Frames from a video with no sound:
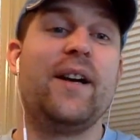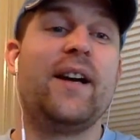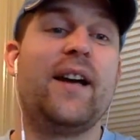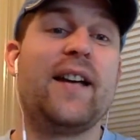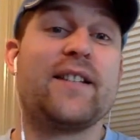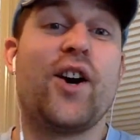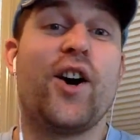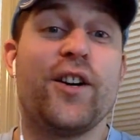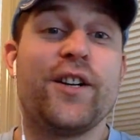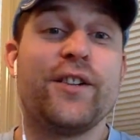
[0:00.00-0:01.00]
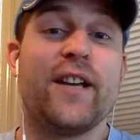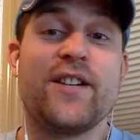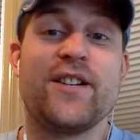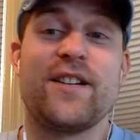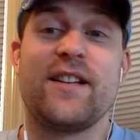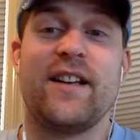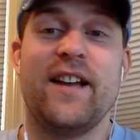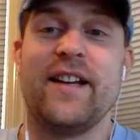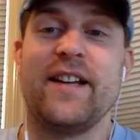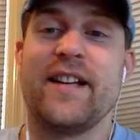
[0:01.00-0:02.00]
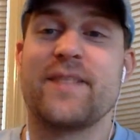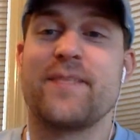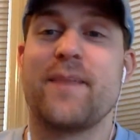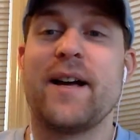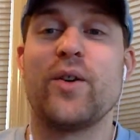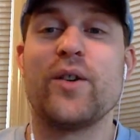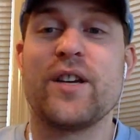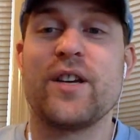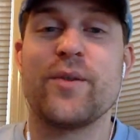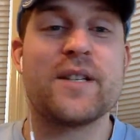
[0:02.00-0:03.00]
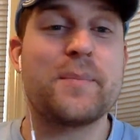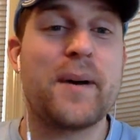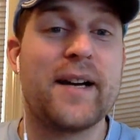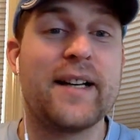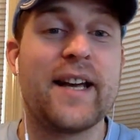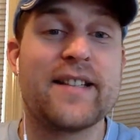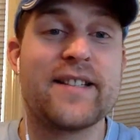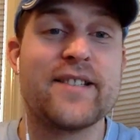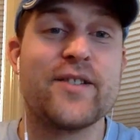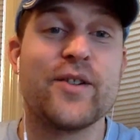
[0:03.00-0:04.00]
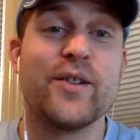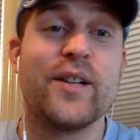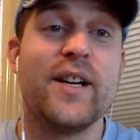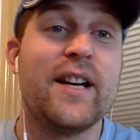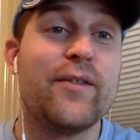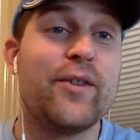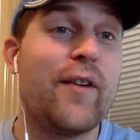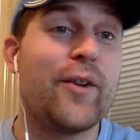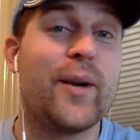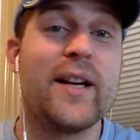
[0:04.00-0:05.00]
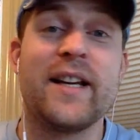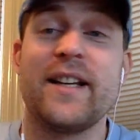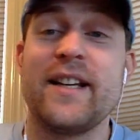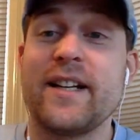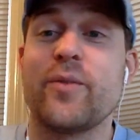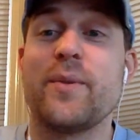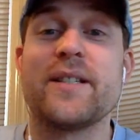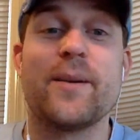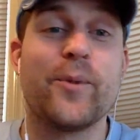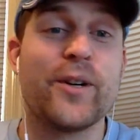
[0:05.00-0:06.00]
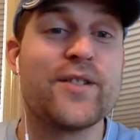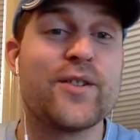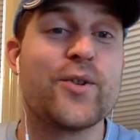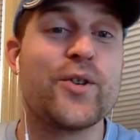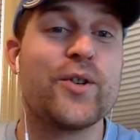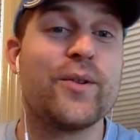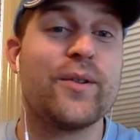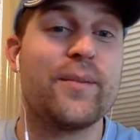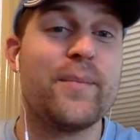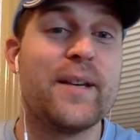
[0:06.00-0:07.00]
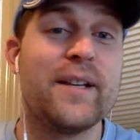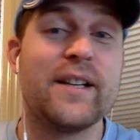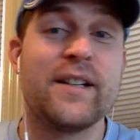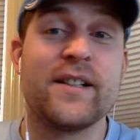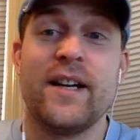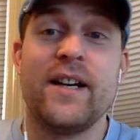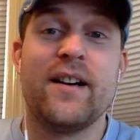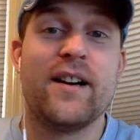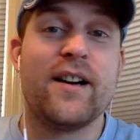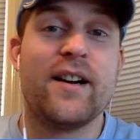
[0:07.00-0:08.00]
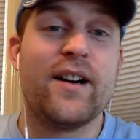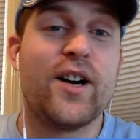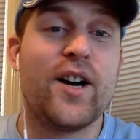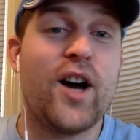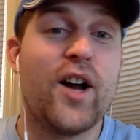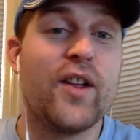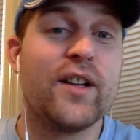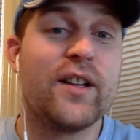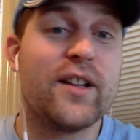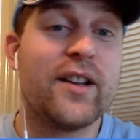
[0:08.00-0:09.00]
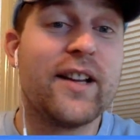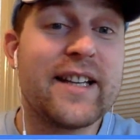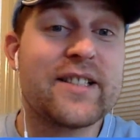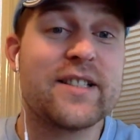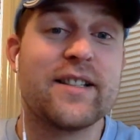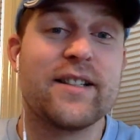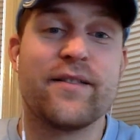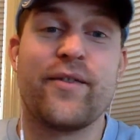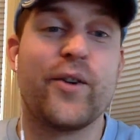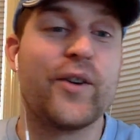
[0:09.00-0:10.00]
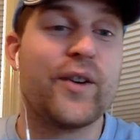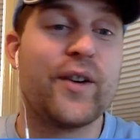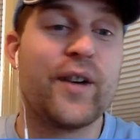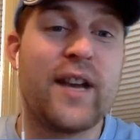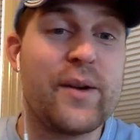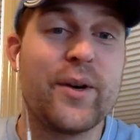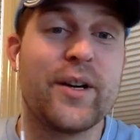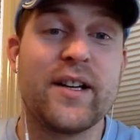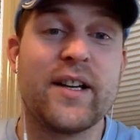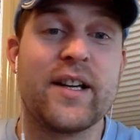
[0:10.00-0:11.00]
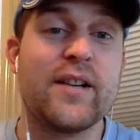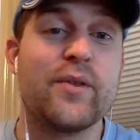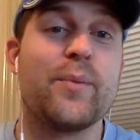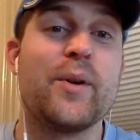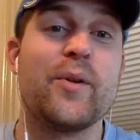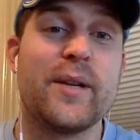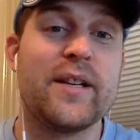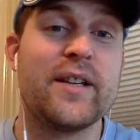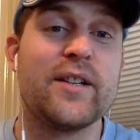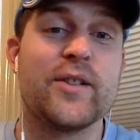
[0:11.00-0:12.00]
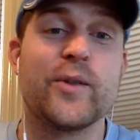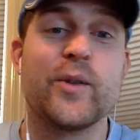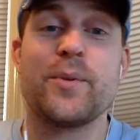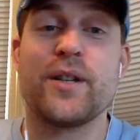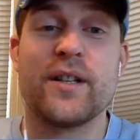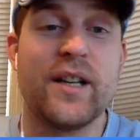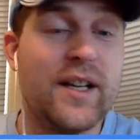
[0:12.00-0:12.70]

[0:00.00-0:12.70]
as Tar Heel Nation. And that's my goal here with this podcast. And so if you haven't already, connect with me somewhere on social media. All the links for anywhere to connect with me will be in the description.